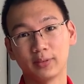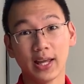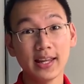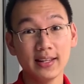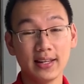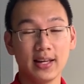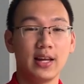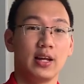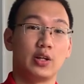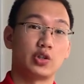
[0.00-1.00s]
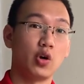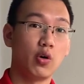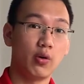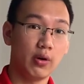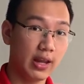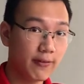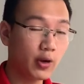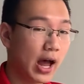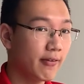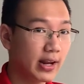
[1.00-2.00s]
Okay? So
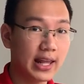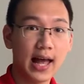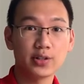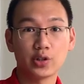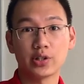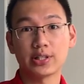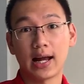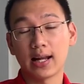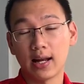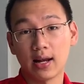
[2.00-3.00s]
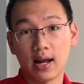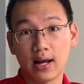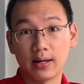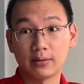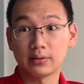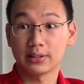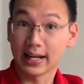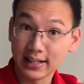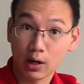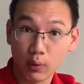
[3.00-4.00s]
if you have any answers sa
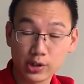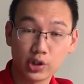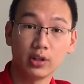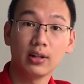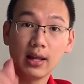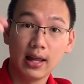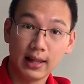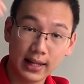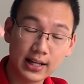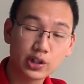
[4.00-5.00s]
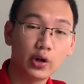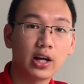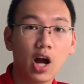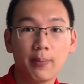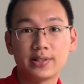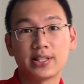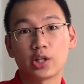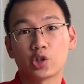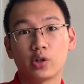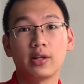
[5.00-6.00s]
kanina question, let us know in the comment
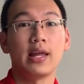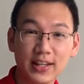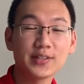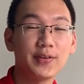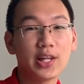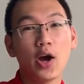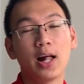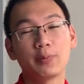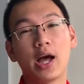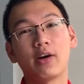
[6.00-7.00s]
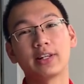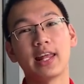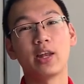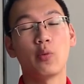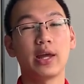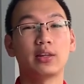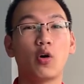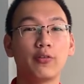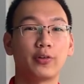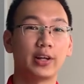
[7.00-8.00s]
section. If this video helped you out in any way,
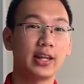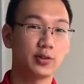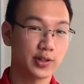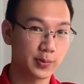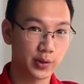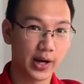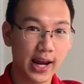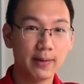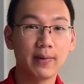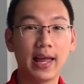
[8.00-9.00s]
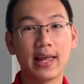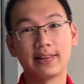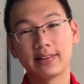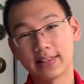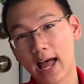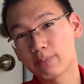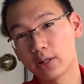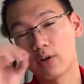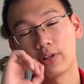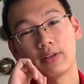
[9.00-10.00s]
don't forget to subscribe and tap
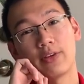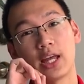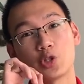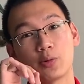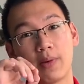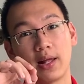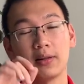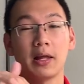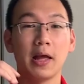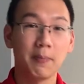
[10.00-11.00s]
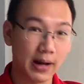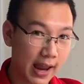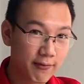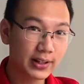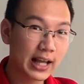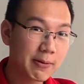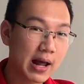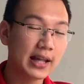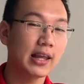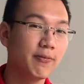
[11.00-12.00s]
the notification bell para every time
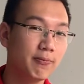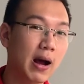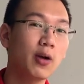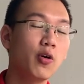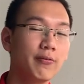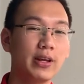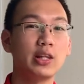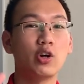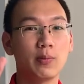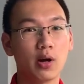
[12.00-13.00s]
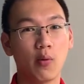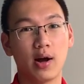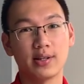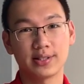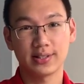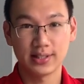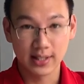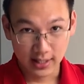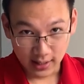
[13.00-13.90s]
na atay bagong video na magawas,